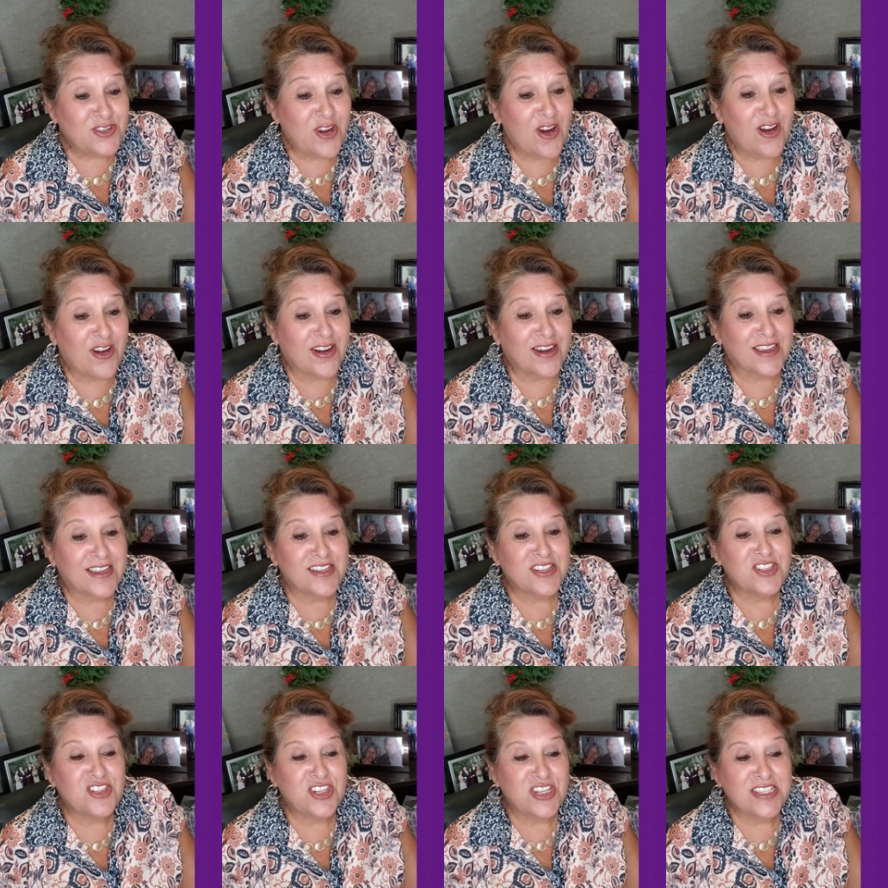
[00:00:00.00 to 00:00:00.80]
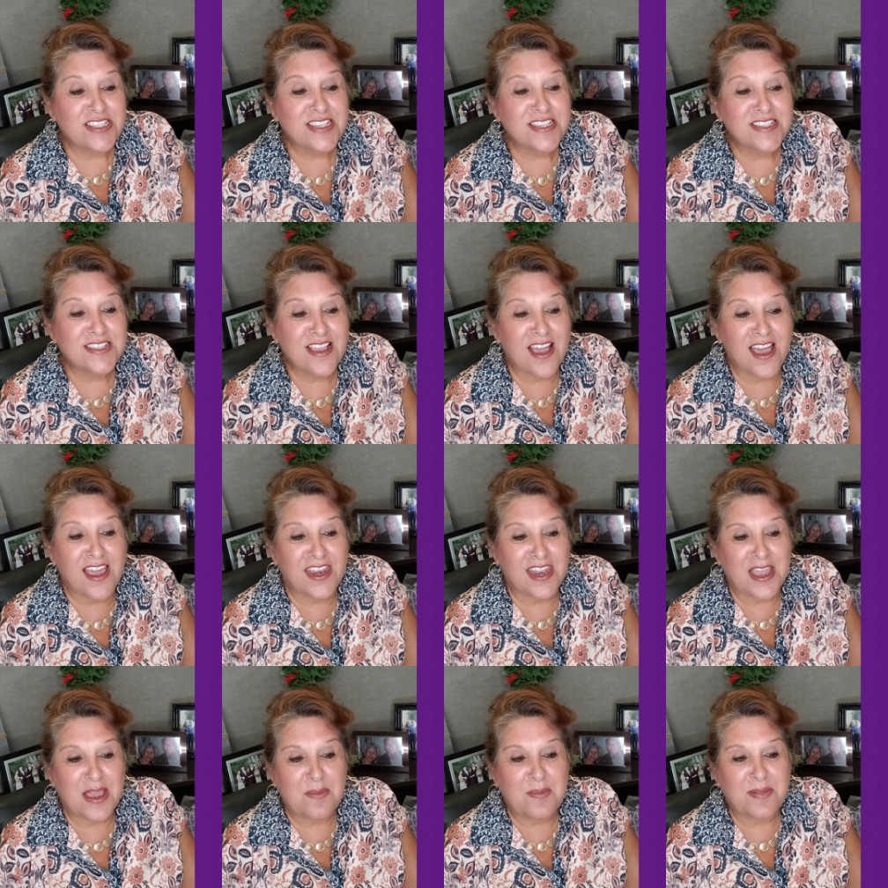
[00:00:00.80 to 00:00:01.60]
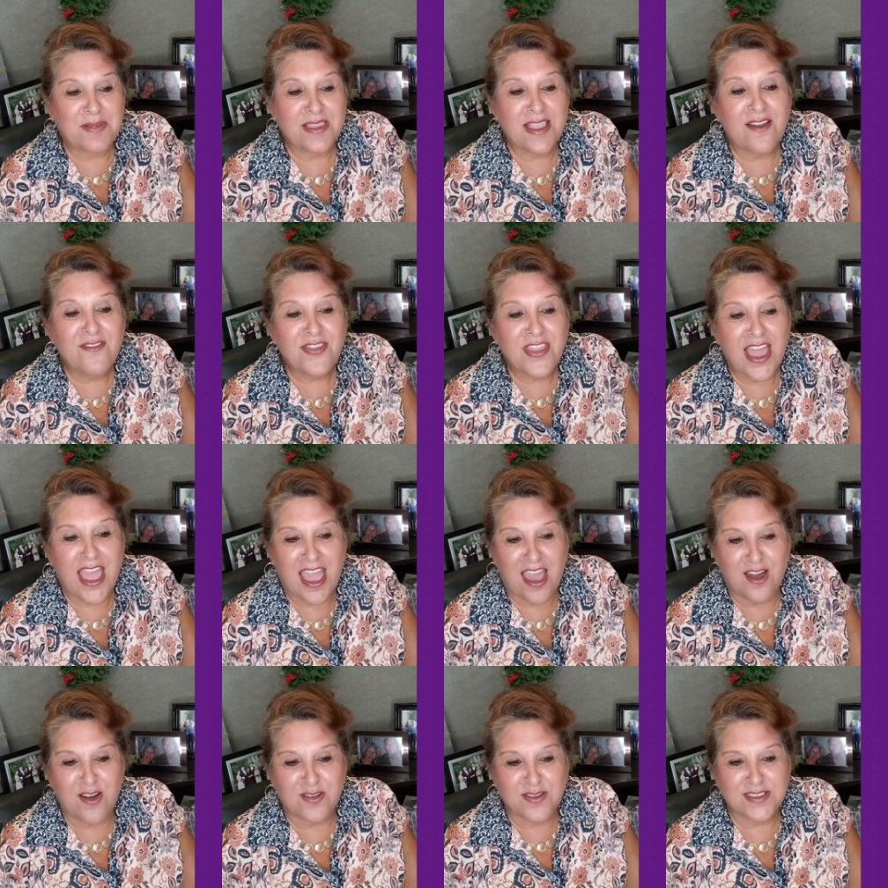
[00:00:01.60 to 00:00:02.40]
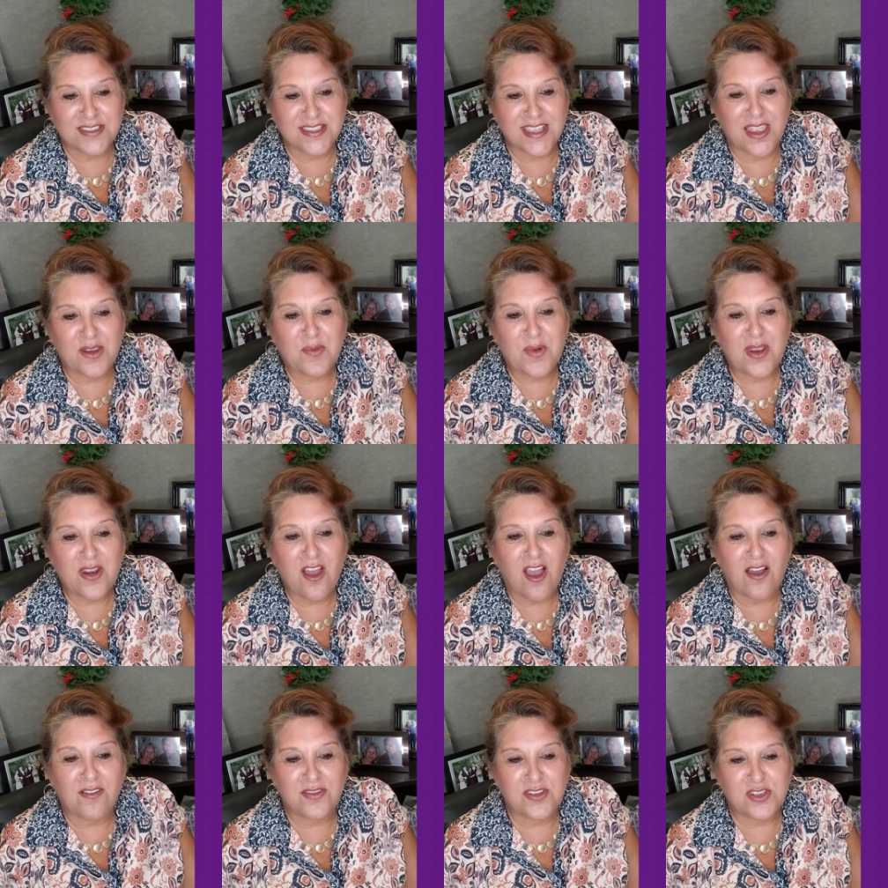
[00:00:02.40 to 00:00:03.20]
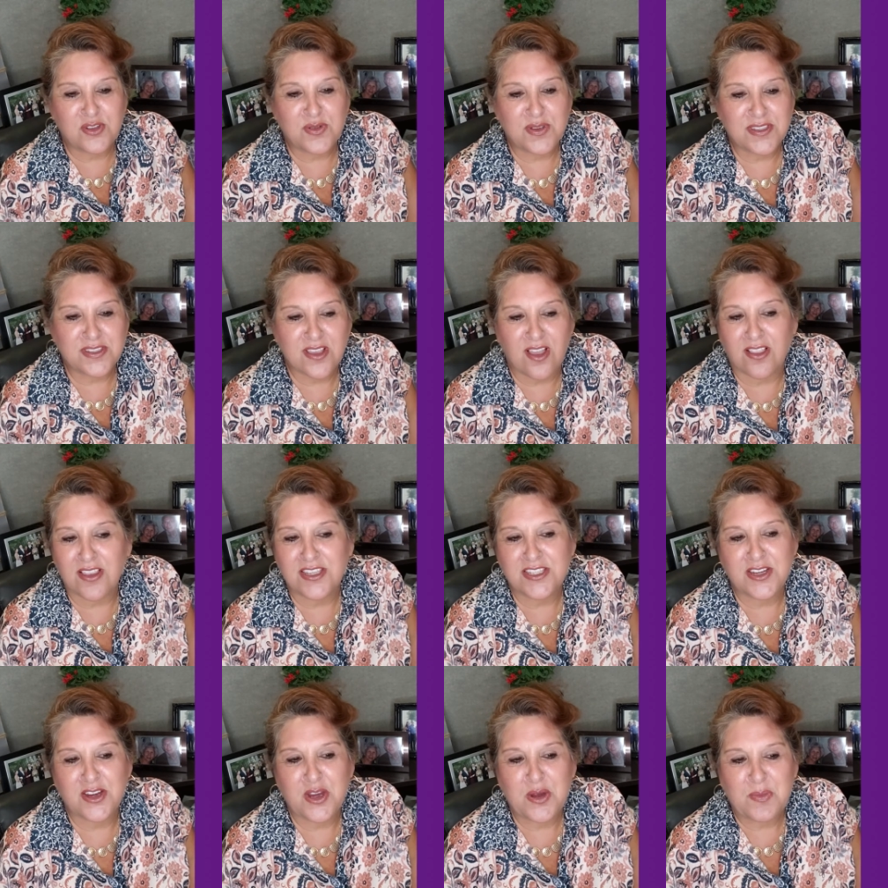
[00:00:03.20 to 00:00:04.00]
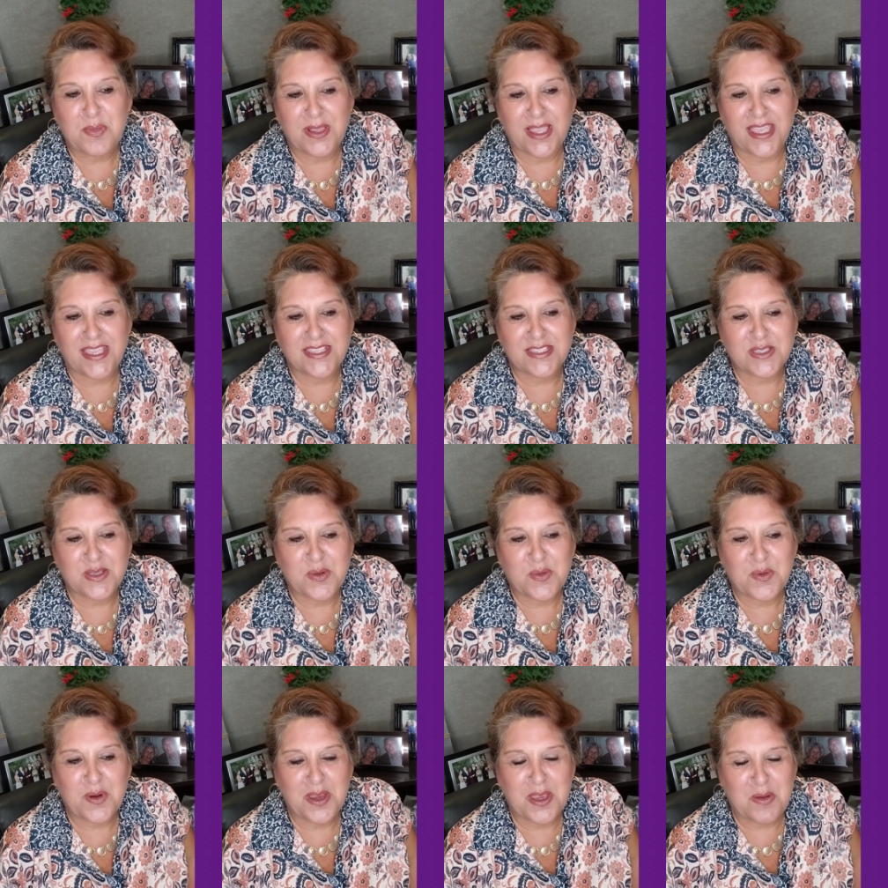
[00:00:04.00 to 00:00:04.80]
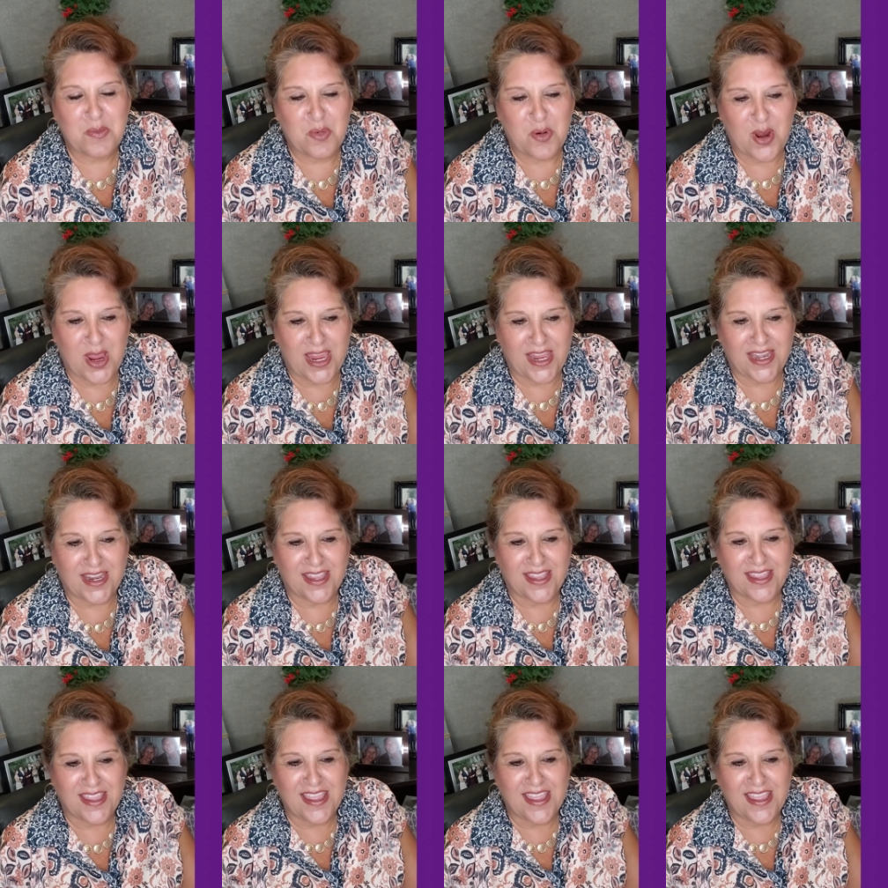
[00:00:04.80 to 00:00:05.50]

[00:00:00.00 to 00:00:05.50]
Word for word: dark, Jesus got up, left the house, and went off to a solitary place where he prayed.